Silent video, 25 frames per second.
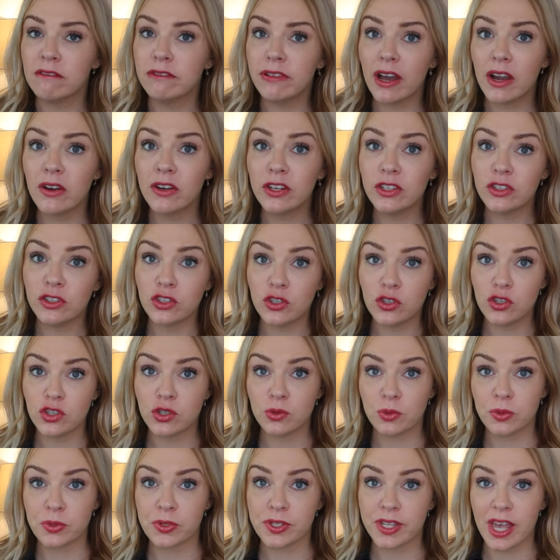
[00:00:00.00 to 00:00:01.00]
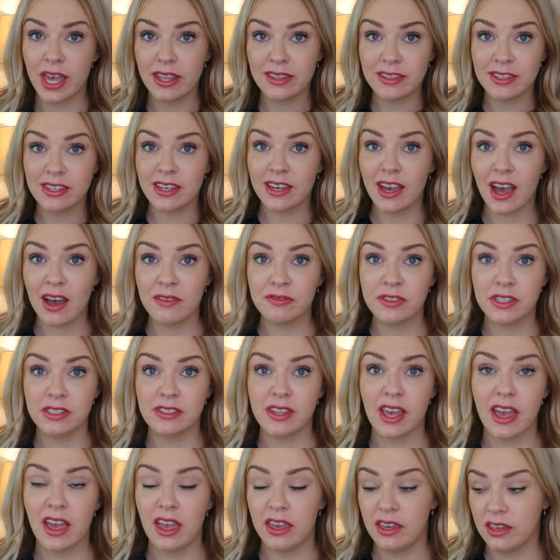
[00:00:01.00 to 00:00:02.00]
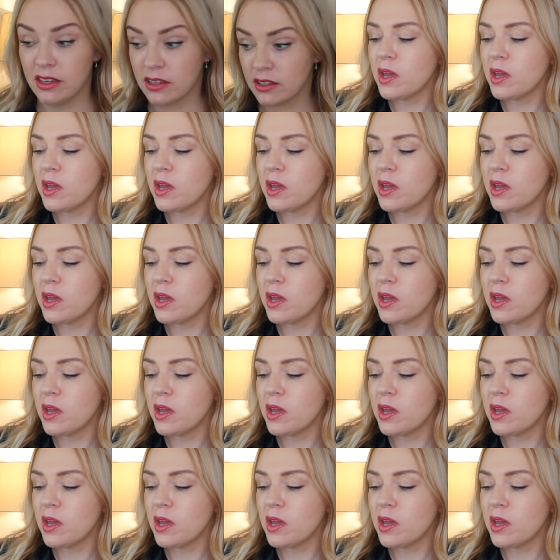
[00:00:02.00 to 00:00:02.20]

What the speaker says: very unusual scent, I have to say.